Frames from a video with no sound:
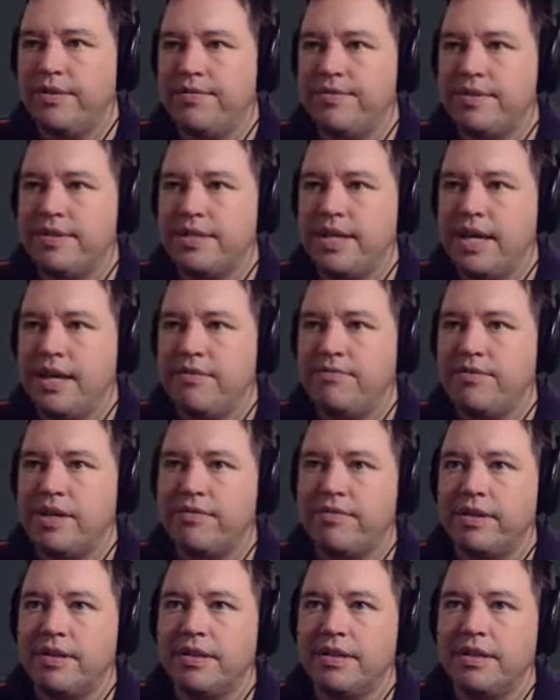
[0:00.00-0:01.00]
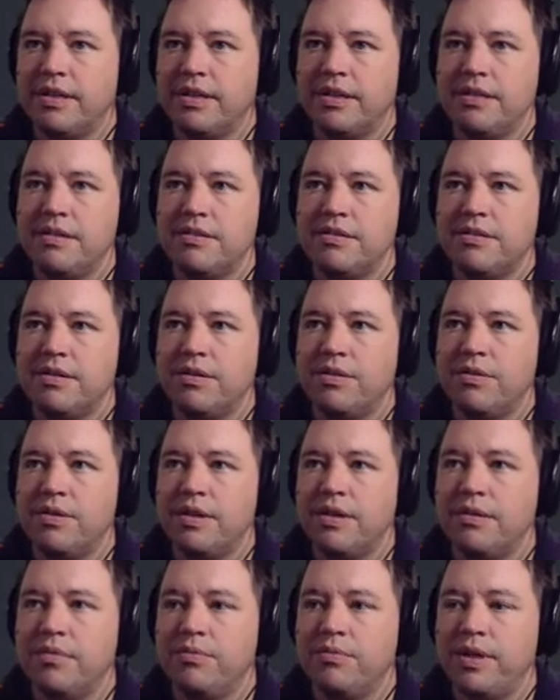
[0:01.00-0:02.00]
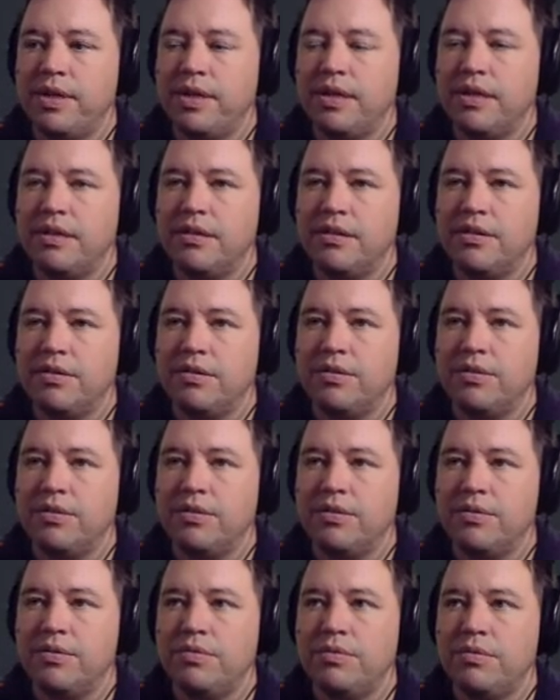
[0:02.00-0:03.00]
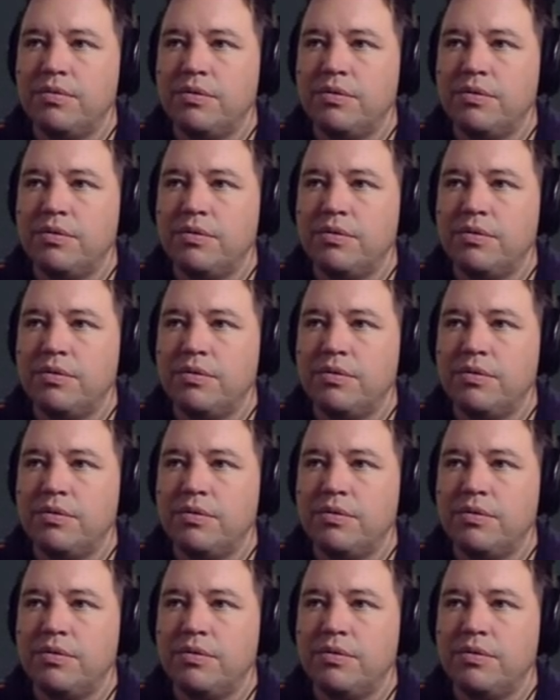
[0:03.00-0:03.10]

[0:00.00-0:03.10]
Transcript: have saved everything so that we can do,